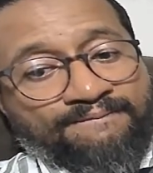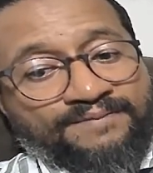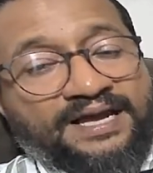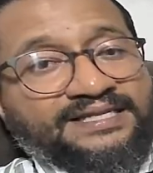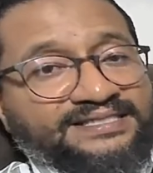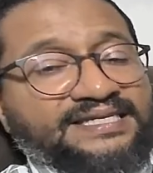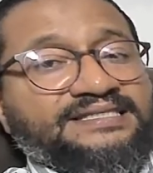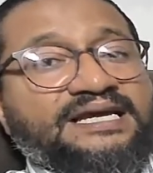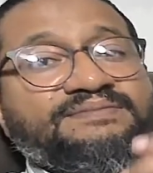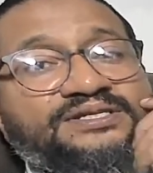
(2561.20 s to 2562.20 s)
At the same
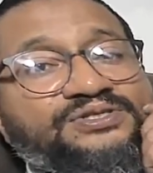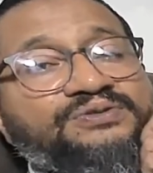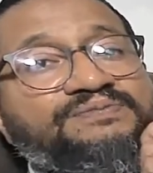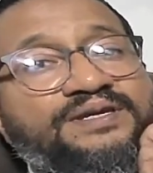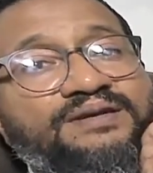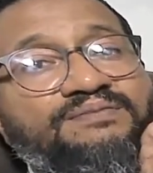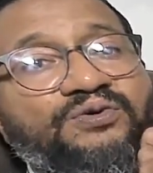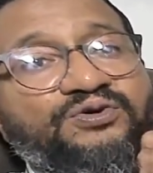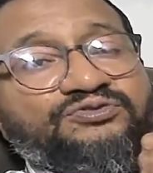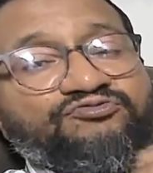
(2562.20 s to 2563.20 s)
time, there should be
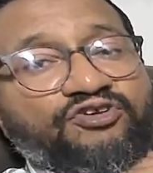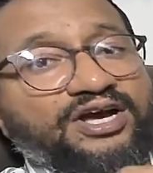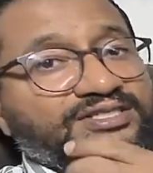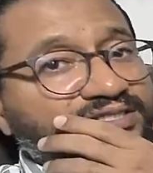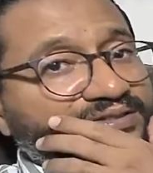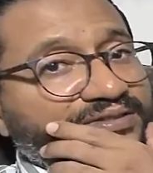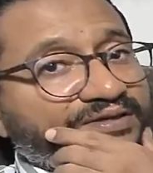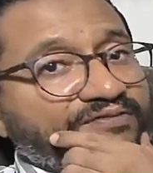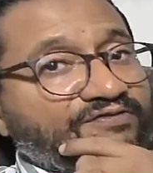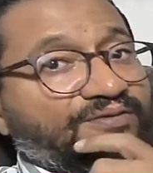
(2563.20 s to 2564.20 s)
more trust
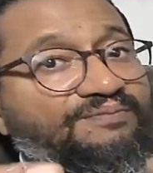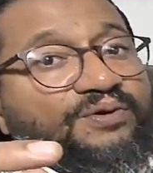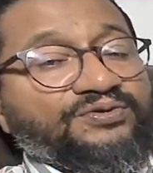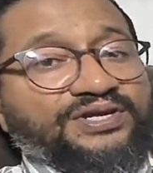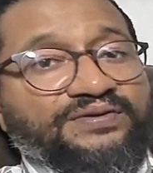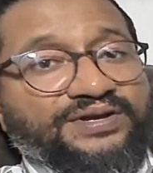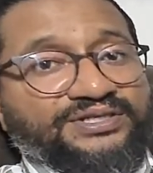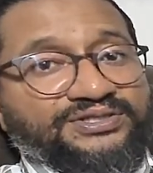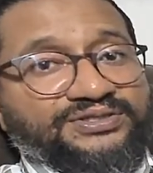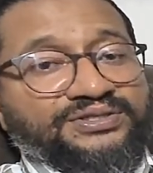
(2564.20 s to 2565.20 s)
from both
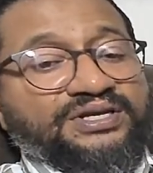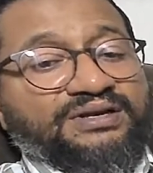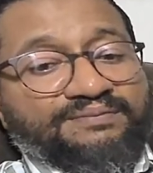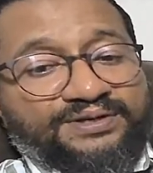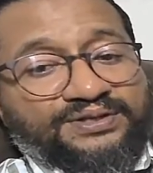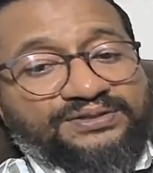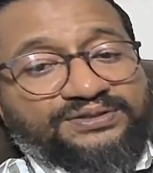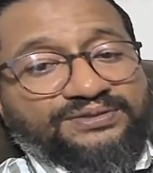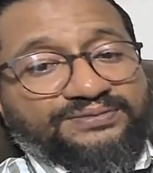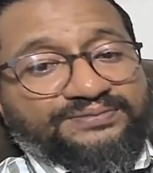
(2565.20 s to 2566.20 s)
generations, because
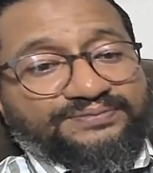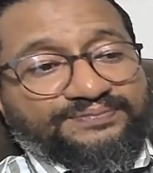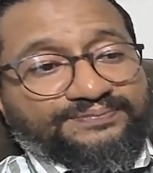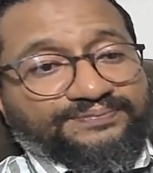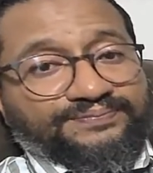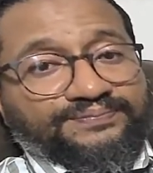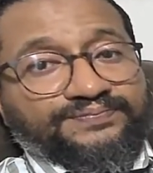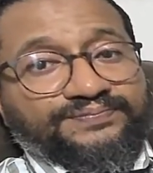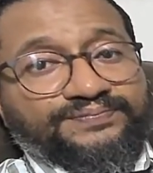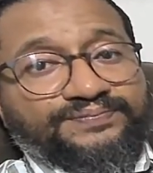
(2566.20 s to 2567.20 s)

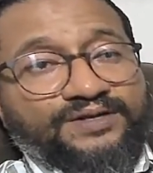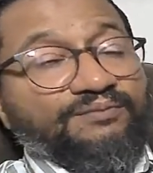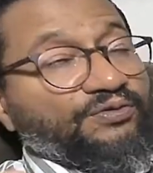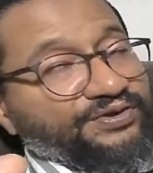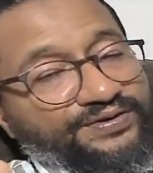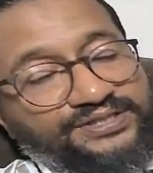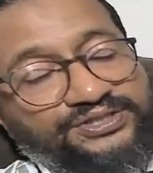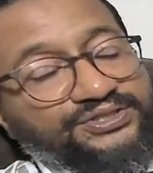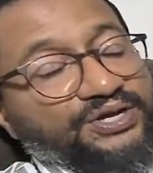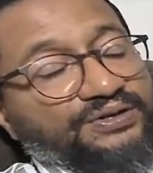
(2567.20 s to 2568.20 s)
both
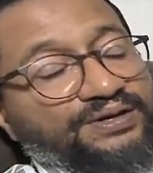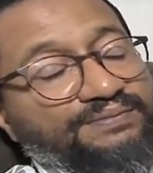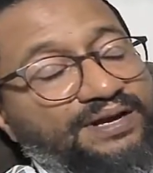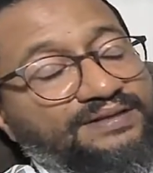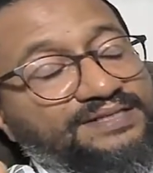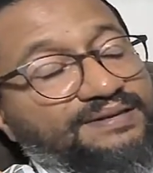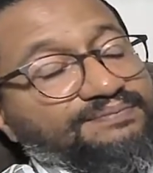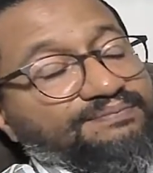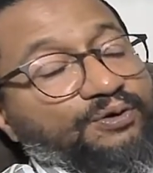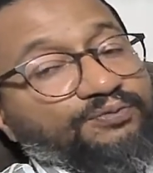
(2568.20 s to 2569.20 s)
generations, no, I say
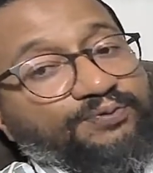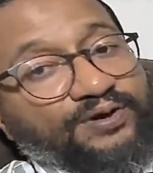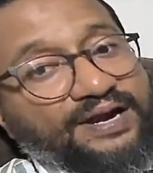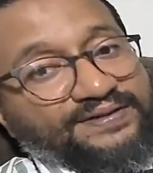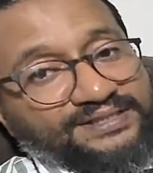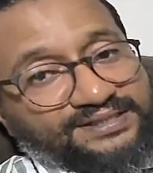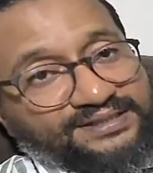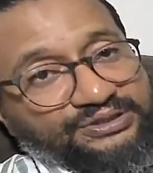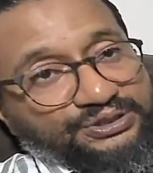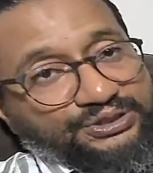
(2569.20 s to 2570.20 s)
both polarities,
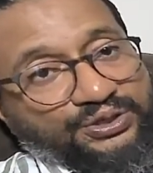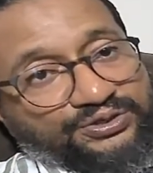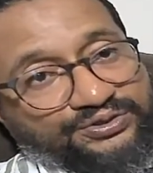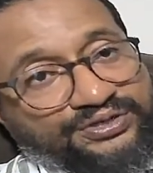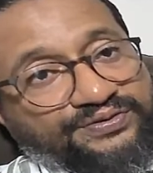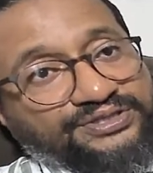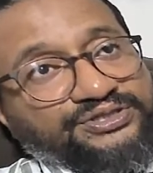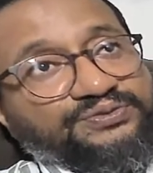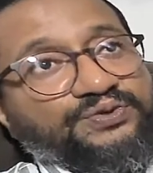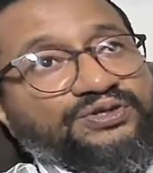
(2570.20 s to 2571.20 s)
younger
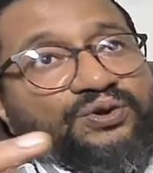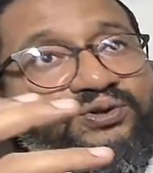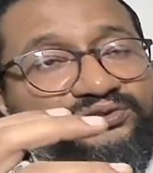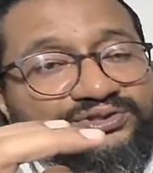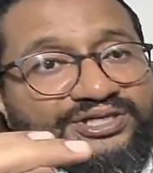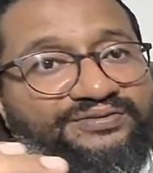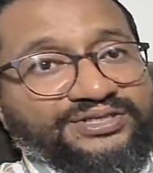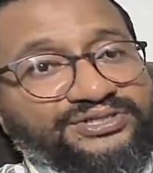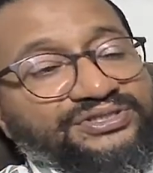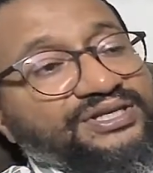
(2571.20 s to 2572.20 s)
generations with older
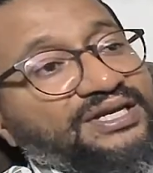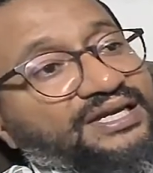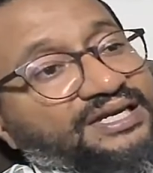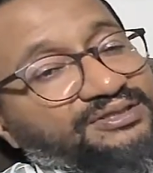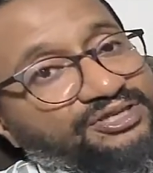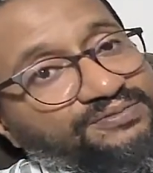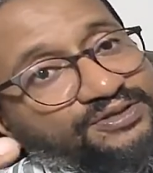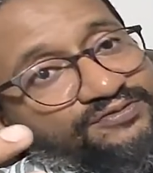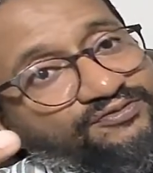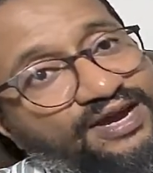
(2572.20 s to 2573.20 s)
generations, in terms
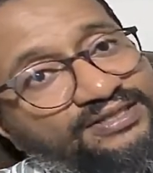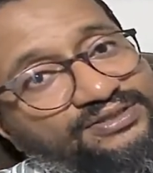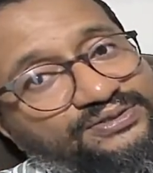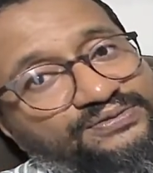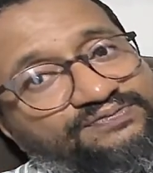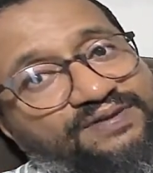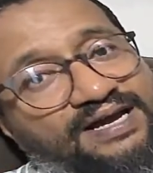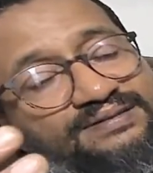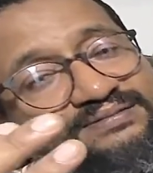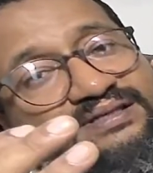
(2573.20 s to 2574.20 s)
of trying to find